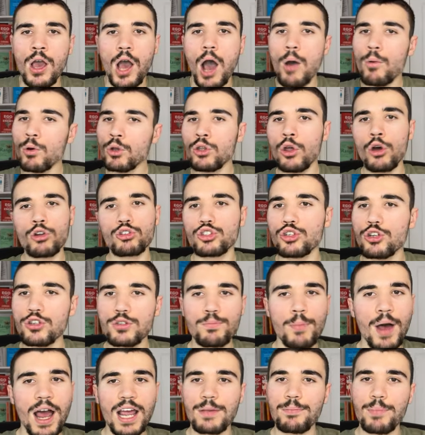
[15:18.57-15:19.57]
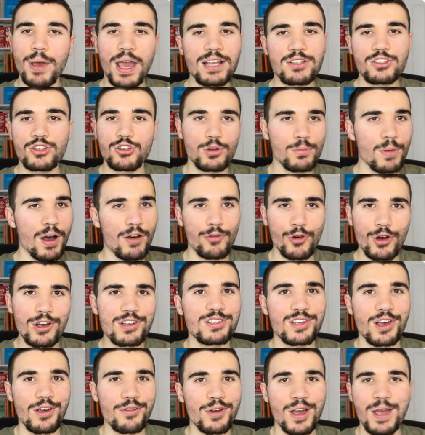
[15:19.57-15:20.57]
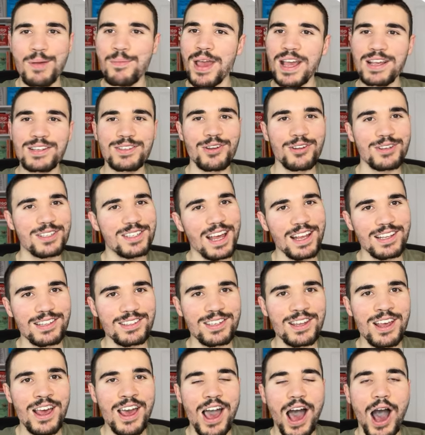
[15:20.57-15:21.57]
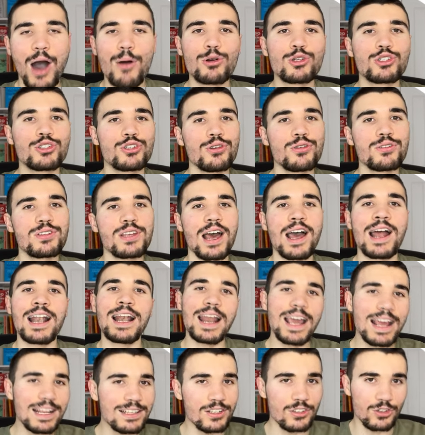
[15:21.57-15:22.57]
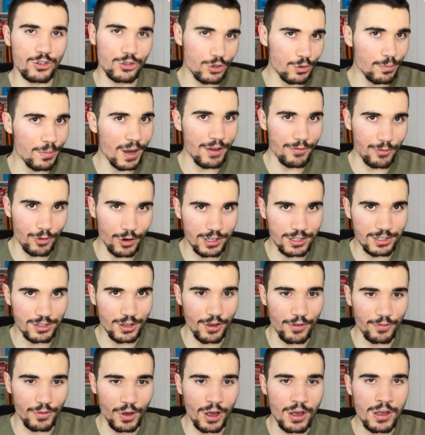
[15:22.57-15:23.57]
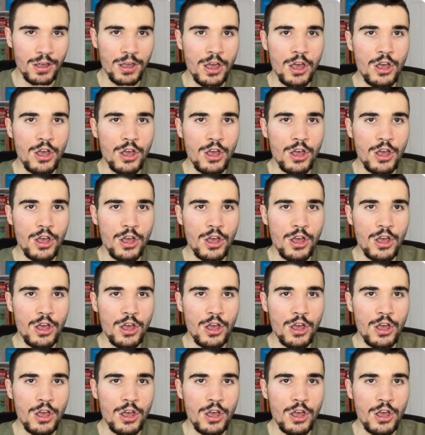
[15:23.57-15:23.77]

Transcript: I would not choose Mike Payne to do my voiceover. It makes no sense. I would choose a lady to do my voiceover.